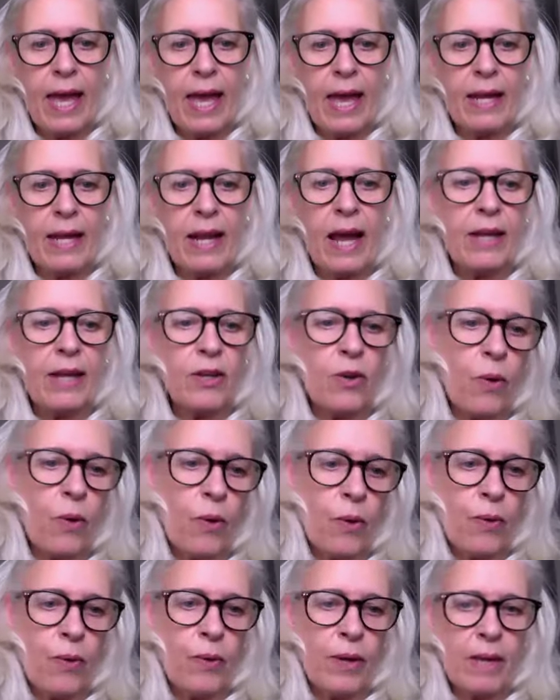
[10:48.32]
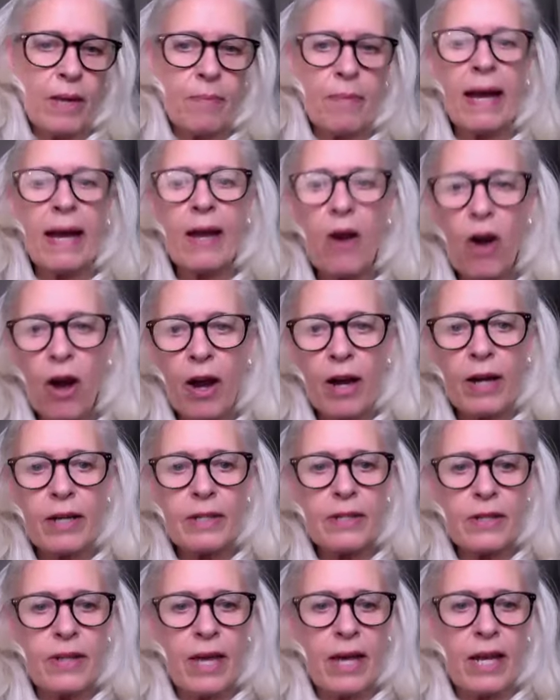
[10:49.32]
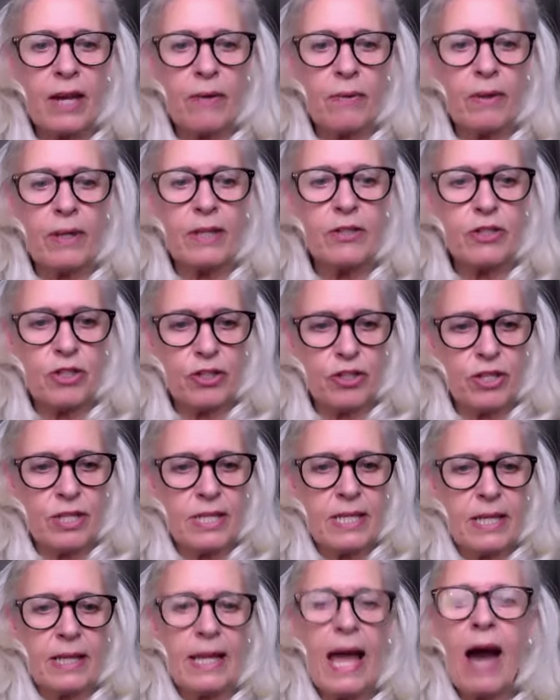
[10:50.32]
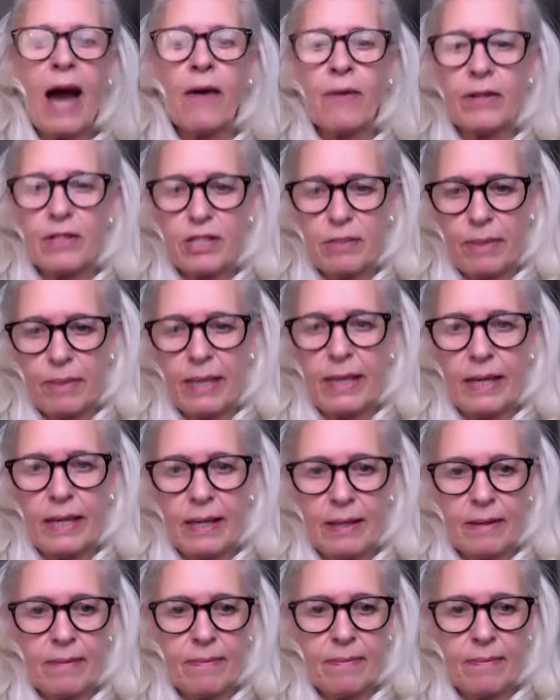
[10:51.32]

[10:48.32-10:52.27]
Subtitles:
And I know in my heart that I really should just allow it to be.